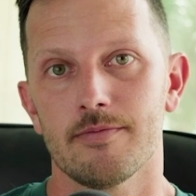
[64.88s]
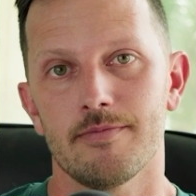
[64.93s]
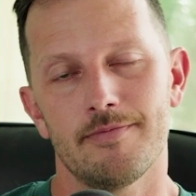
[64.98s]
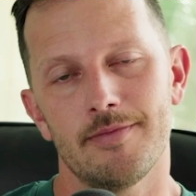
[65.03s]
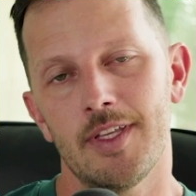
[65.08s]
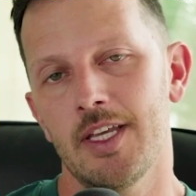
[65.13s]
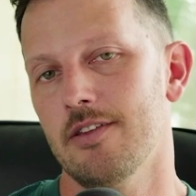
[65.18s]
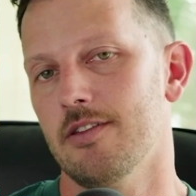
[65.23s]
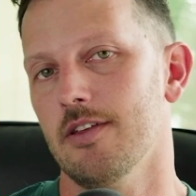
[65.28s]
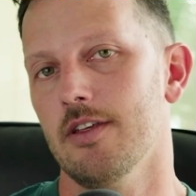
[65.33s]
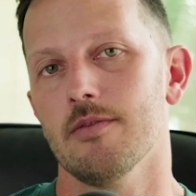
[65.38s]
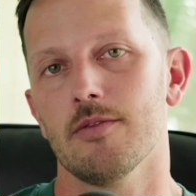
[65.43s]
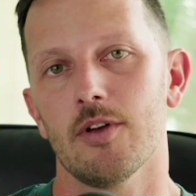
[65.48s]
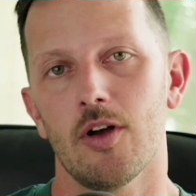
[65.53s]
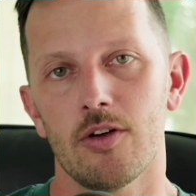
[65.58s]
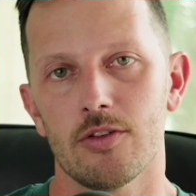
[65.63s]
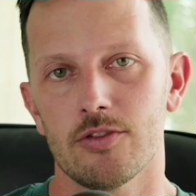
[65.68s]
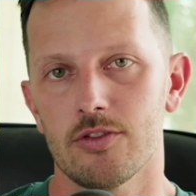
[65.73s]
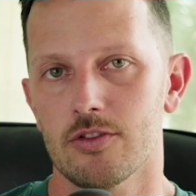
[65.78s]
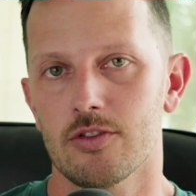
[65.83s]
Easy.
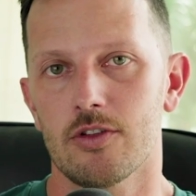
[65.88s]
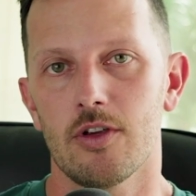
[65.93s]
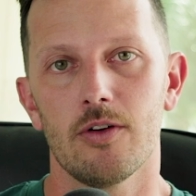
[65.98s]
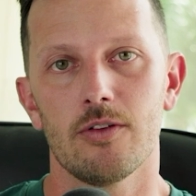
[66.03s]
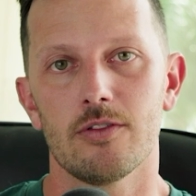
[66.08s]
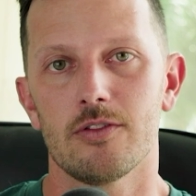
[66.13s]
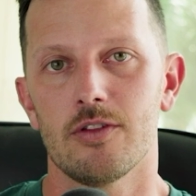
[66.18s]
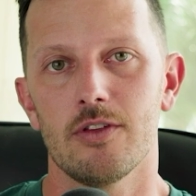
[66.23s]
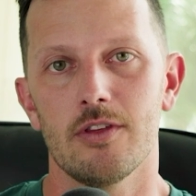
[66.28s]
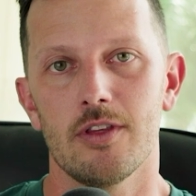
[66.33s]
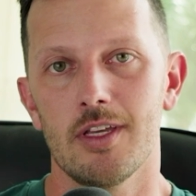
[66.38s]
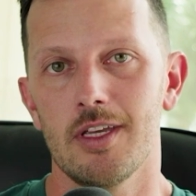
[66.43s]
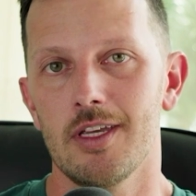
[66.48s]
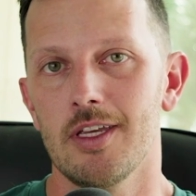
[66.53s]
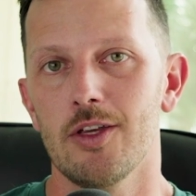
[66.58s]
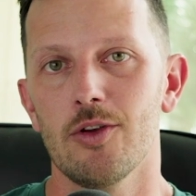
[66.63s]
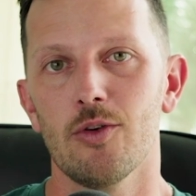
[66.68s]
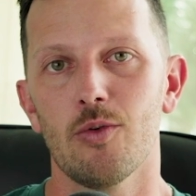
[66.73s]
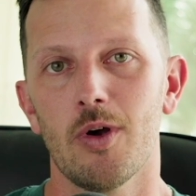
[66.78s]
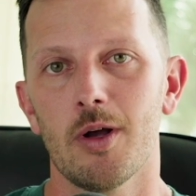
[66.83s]
I'll just go to the
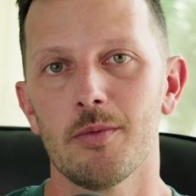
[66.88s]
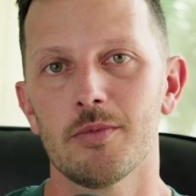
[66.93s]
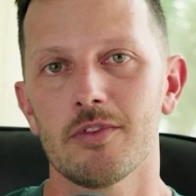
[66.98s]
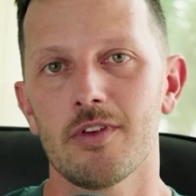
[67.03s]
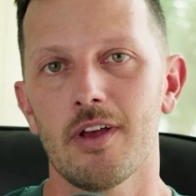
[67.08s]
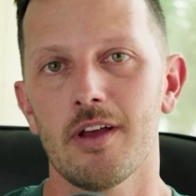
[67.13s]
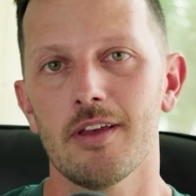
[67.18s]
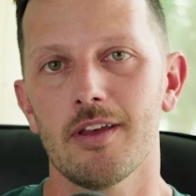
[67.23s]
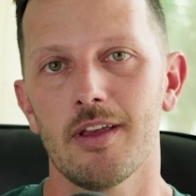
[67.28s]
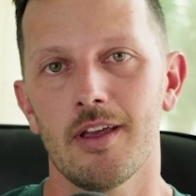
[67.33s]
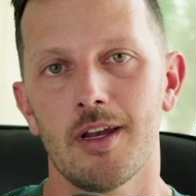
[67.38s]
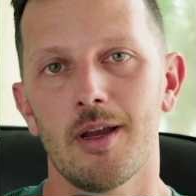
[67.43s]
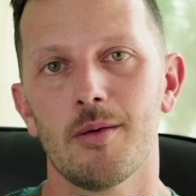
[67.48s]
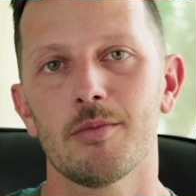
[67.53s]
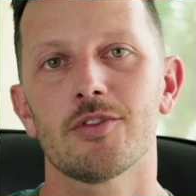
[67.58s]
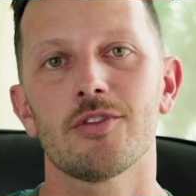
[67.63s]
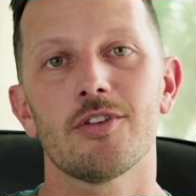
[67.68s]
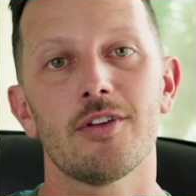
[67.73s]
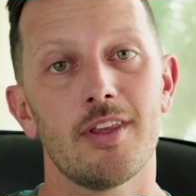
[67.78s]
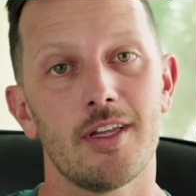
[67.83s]
EU website and I'm
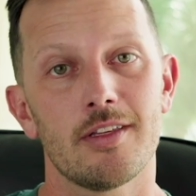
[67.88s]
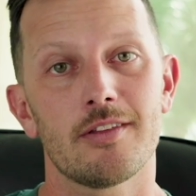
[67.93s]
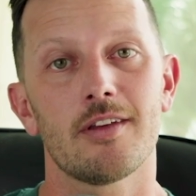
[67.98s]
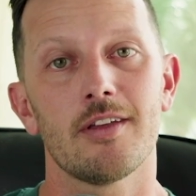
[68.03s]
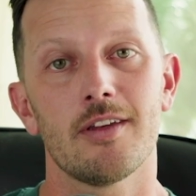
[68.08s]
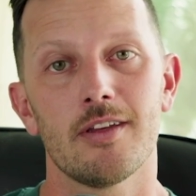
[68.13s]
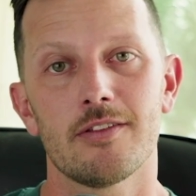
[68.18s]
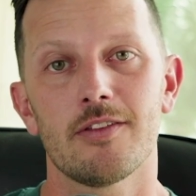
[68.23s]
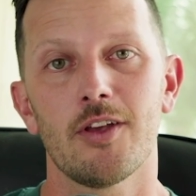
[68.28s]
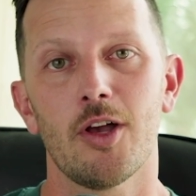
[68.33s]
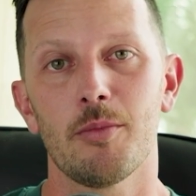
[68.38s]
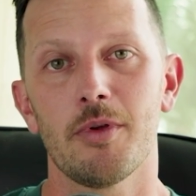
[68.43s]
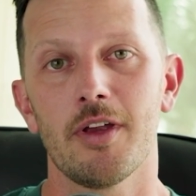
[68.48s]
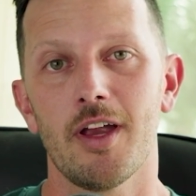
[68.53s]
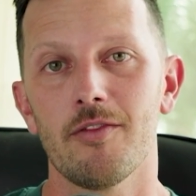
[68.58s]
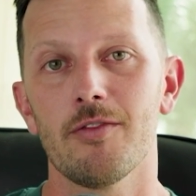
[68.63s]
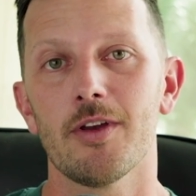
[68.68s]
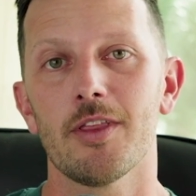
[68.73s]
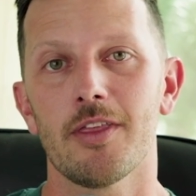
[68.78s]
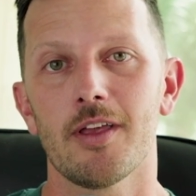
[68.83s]
sure that's gonna tell me
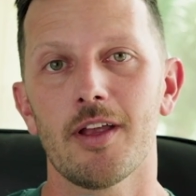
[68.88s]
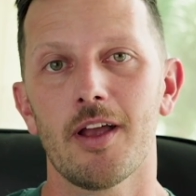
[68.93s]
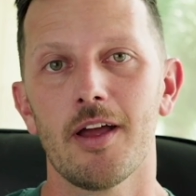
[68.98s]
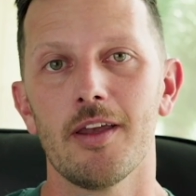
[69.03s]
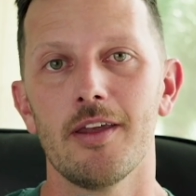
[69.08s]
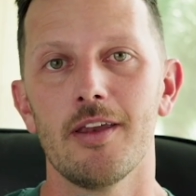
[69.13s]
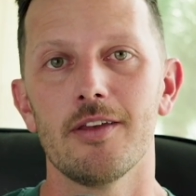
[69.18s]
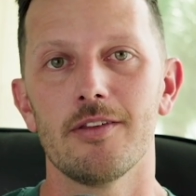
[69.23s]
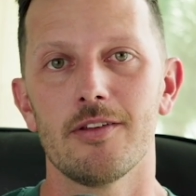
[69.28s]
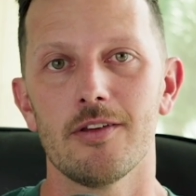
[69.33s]
everything I need to